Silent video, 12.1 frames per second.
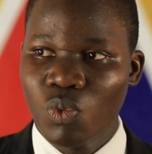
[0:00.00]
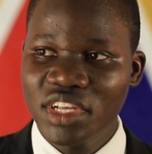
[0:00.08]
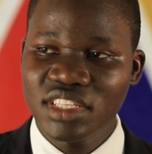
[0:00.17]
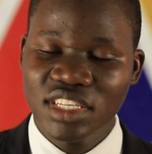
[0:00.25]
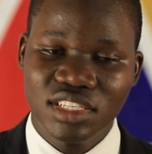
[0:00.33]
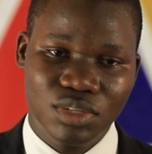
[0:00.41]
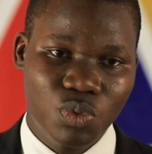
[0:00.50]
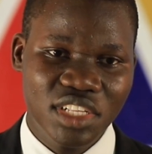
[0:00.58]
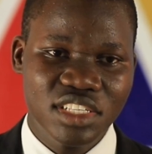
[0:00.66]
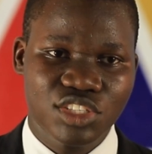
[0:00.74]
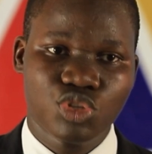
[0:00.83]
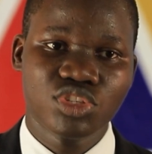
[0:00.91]
When
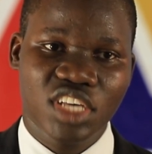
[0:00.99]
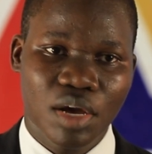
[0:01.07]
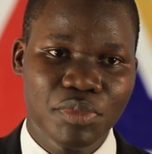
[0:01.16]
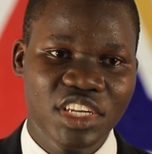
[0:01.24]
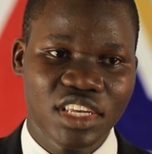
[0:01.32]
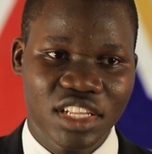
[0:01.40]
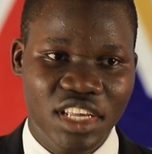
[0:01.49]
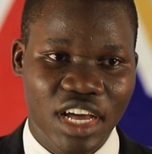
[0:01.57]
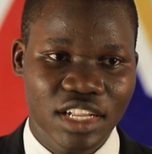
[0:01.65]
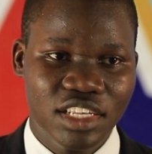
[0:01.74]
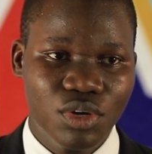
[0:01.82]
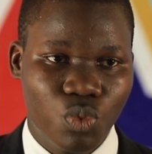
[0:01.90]
these goods come in
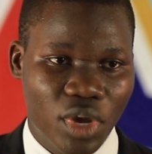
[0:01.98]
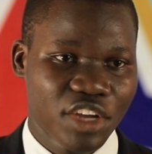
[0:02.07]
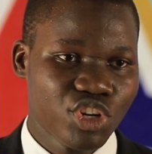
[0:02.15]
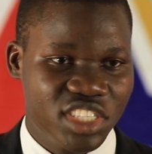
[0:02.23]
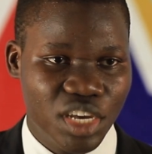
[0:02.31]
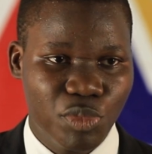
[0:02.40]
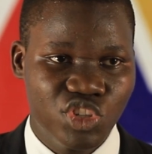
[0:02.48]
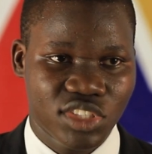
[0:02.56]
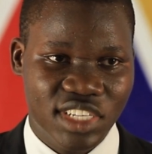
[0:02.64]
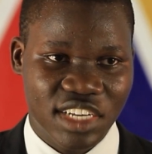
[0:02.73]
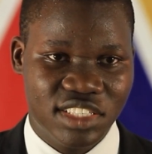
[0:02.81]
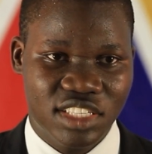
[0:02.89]
illegally, we are not able
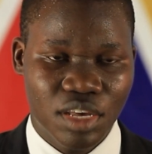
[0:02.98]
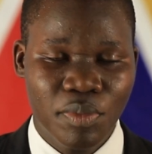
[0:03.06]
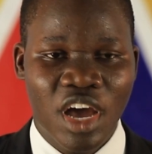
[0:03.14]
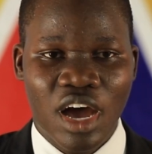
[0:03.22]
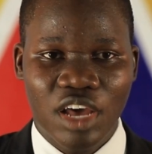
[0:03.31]
to tax them,